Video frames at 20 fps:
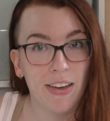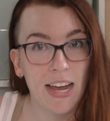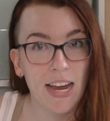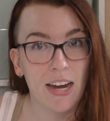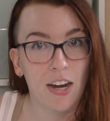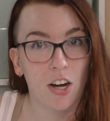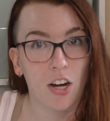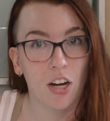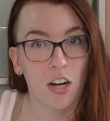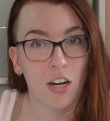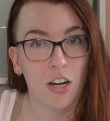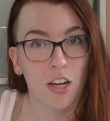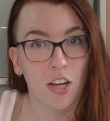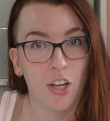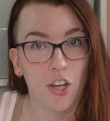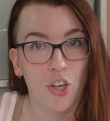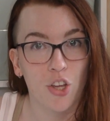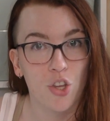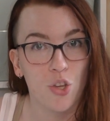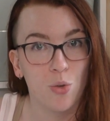hair,
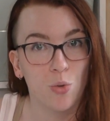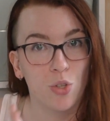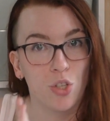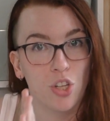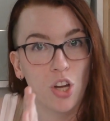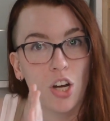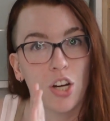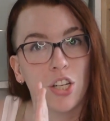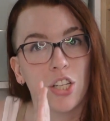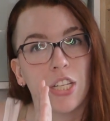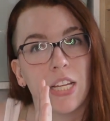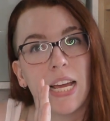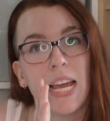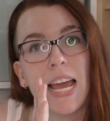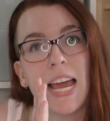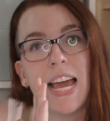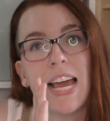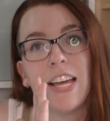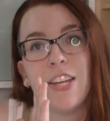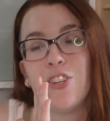you start to
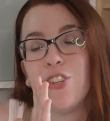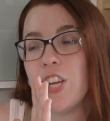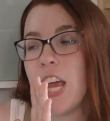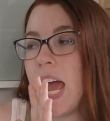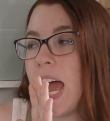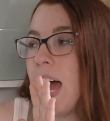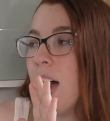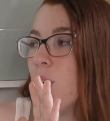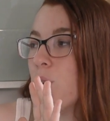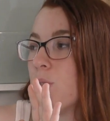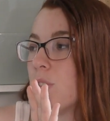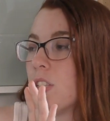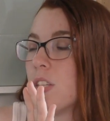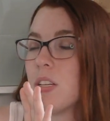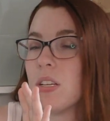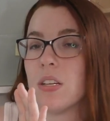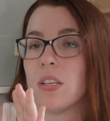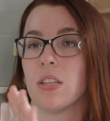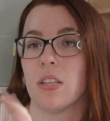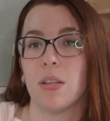edge out
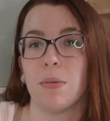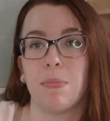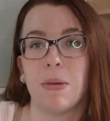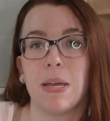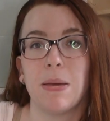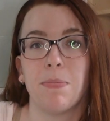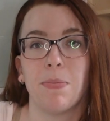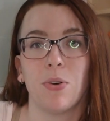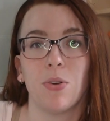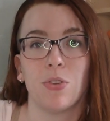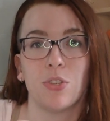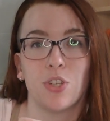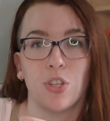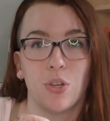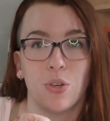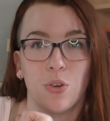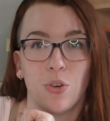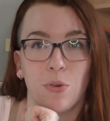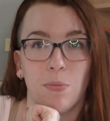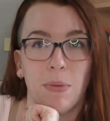the people to
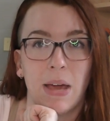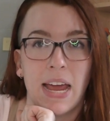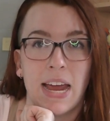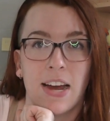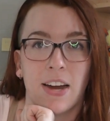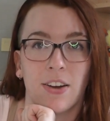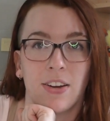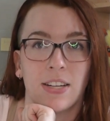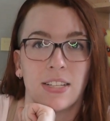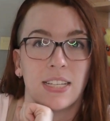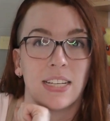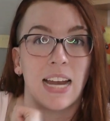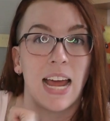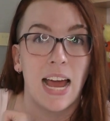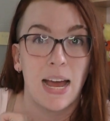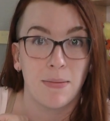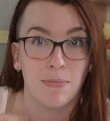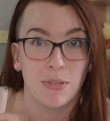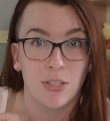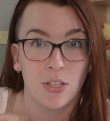whom hair is an
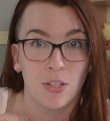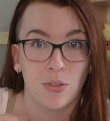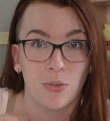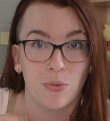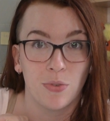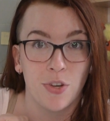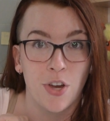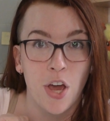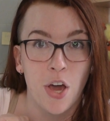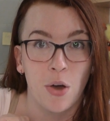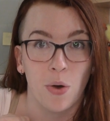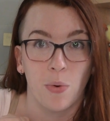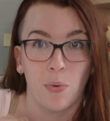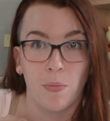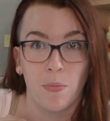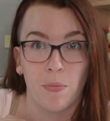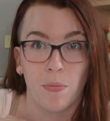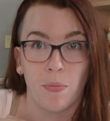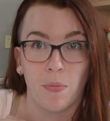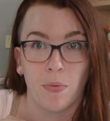absolute no.
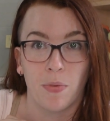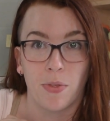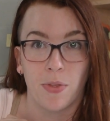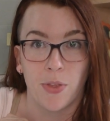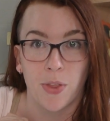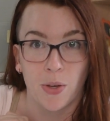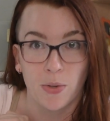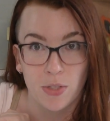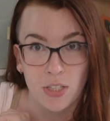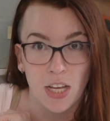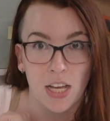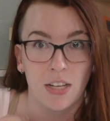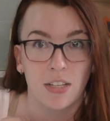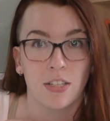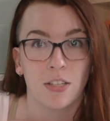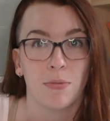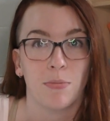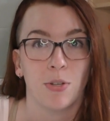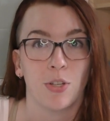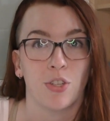Those
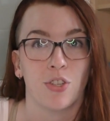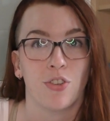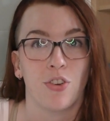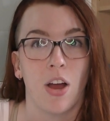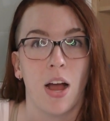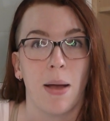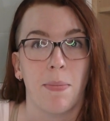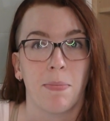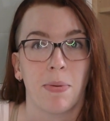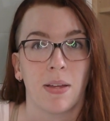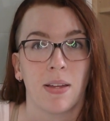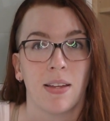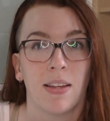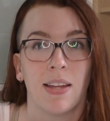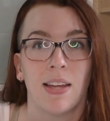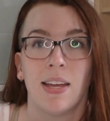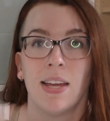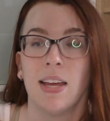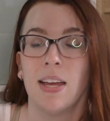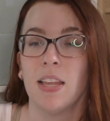customers drop.
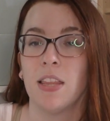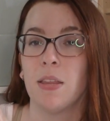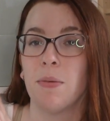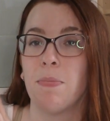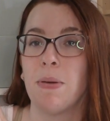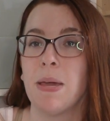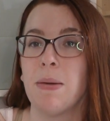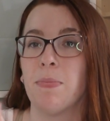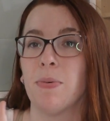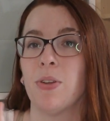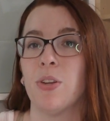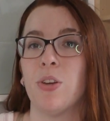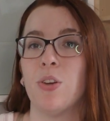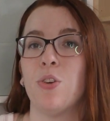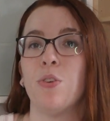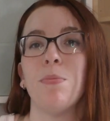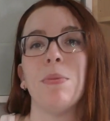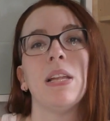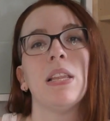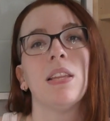The people to
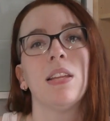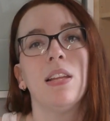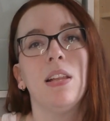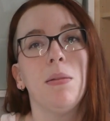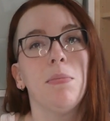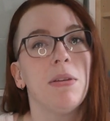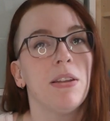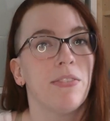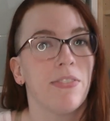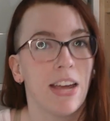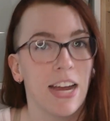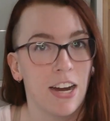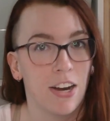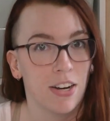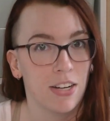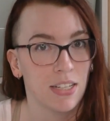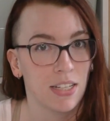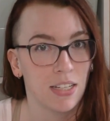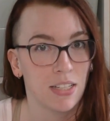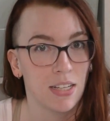whom a little bit of hair
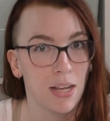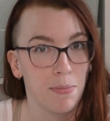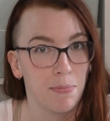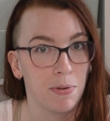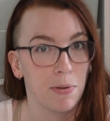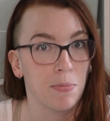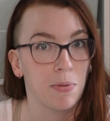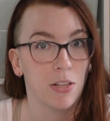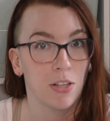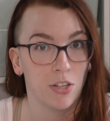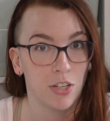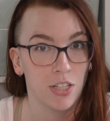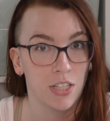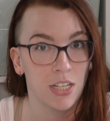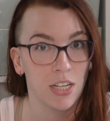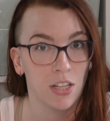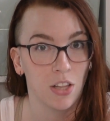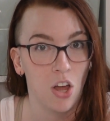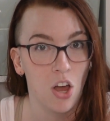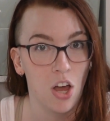is acceptable are
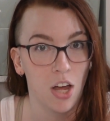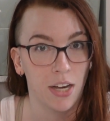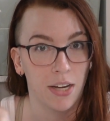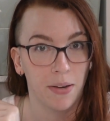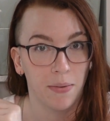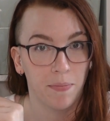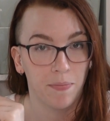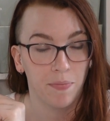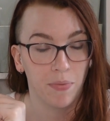still on.